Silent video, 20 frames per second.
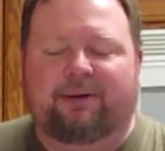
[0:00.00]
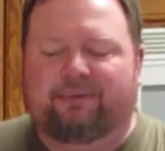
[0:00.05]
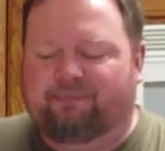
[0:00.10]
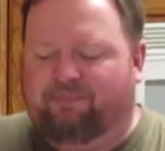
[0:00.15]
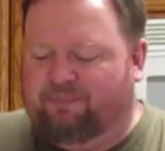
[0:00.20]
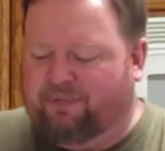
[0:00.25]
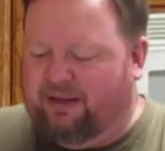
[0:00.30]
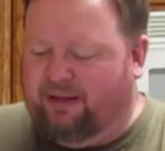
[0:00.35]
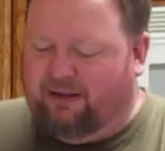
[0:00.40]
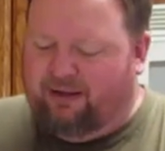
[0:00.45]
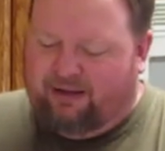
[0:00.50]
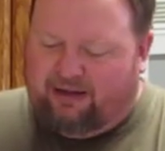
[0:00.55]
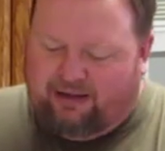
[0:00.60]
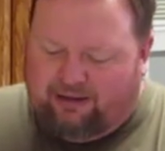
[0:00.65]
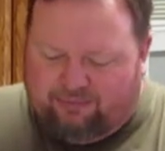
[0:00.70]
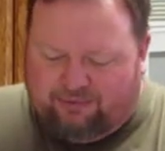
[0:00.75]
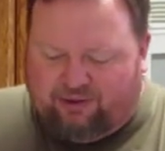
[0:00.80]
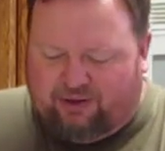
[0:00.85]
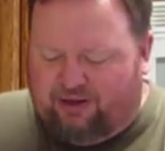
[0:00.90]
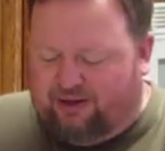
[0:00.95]
And
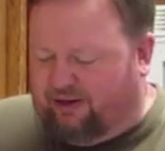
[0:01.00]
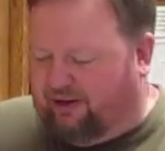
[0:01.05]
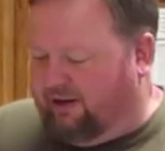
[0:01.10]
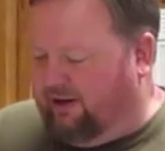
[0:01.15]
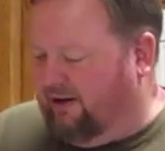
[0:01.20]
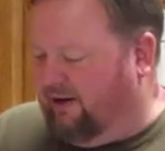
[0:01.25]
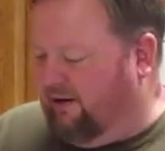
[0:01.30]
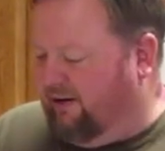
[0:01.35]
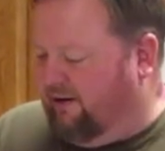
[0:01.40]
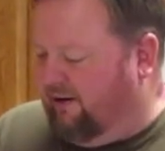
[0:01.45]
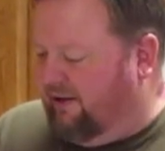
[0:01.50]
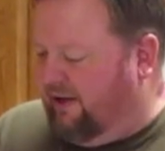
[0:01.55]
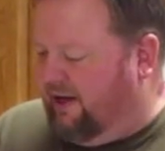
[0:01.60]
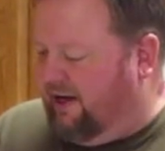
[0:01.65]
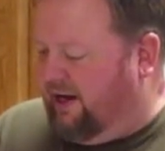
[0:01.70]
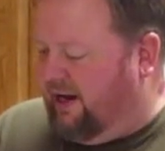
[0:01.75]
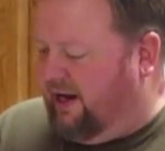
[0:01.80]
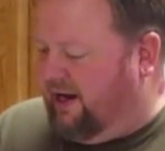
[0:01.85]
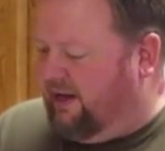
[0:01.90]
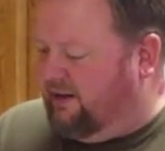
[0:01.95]
I'm trying to cut all
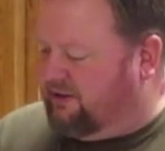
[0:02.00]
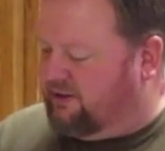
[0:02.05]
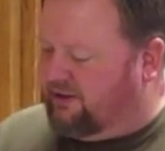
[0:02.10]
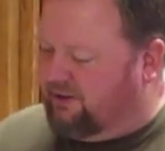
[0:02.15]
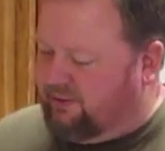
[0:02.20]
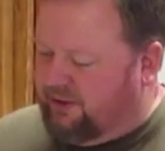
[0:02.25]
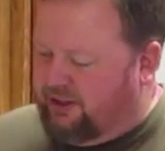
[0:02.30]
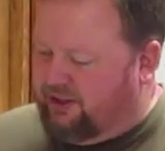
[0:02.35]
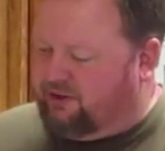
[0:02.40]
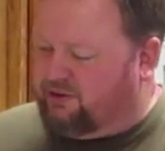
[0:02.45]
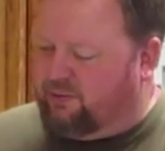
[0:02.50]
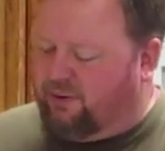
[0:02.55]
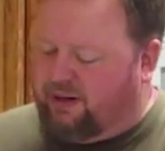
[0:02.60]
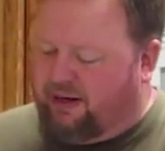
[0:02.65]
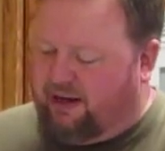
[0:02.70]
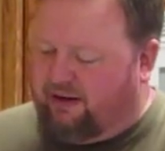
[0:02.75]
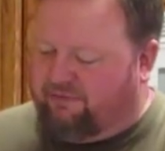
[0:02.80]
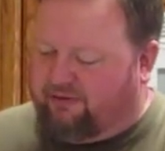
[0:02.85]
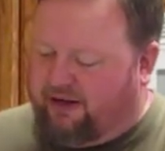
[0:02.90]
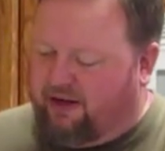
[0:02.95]
that out. So here's
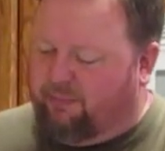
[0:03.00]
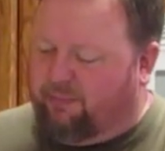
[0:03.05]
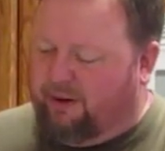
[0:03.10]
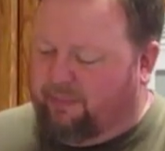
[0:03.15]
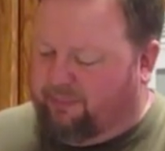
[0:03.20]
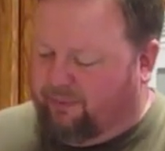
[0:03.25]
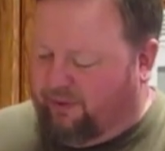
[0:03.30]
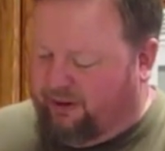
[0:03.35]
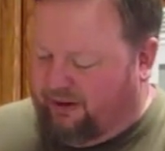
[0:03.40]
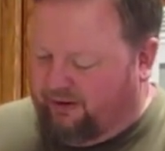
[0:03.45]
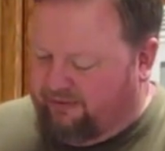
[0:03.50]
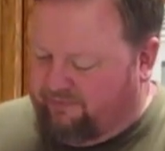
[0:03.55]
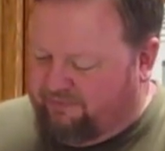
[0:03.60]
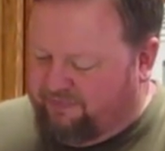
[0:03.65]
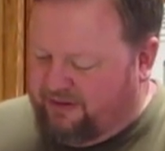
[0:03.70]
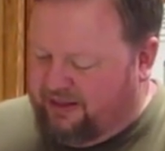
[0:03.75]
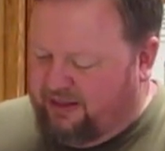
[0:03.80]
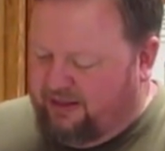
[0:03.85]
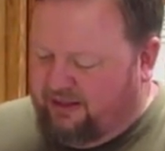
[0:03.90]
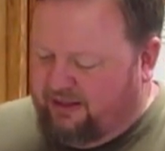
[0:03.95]
what I've come up with.
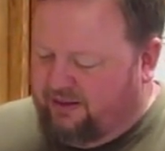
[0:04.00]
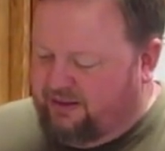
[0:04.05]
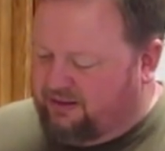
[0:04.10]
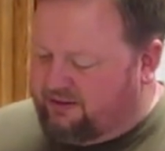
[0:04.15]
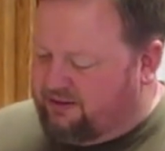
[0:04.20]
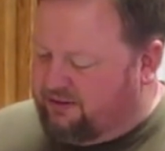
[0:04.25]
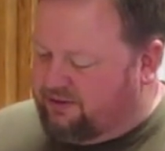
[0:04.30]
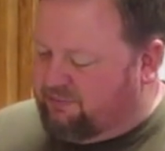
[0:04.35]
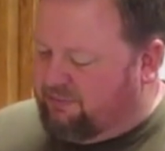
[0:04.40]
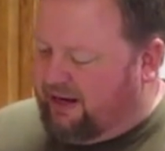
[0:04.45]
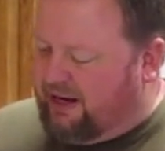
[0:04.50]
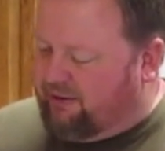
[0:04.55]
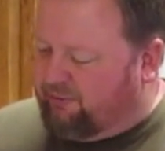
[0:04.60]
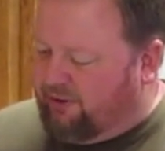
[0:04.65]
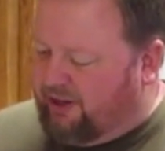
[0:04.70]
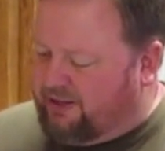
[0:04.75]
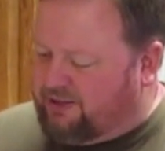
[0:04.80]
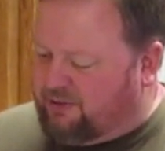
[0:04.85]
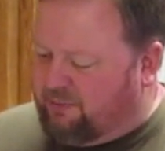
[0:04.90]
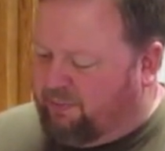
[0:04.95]
This is my
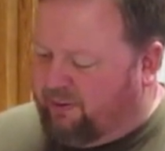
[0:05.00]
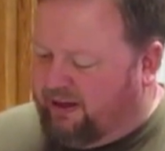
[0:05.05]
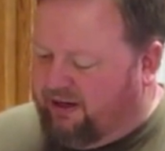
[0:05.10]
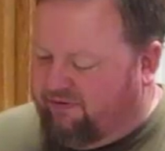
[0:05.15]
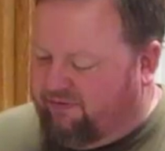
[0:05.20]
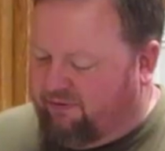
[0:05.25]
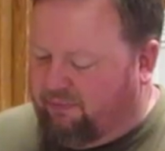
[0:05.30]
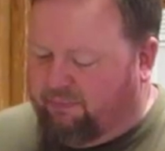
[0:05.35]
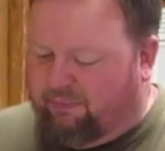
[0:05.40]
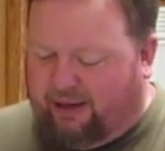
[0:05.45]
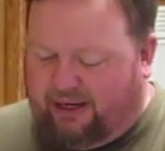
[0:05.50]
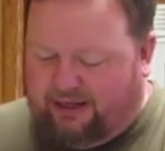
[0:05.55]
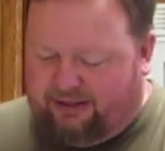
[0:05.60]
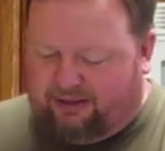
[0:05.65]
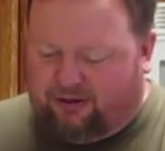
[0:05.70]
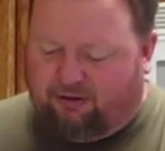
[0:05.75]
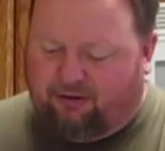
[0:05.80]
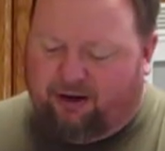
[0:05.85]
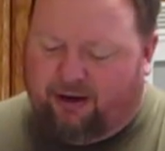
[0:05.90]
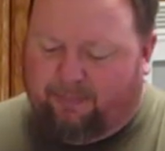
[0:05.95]
recipe for
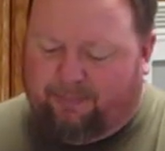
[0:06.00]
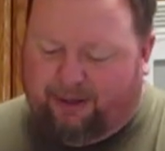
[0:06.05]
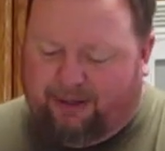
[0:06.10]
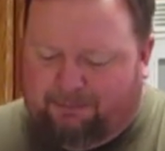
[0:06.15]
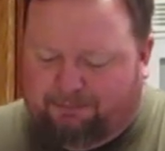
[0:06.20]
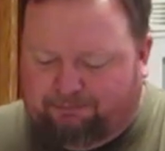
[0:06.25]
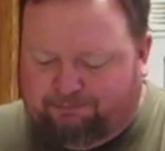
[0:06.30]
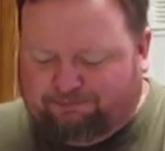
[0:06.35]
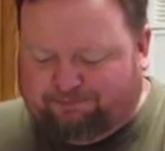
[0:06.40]
baked crappie.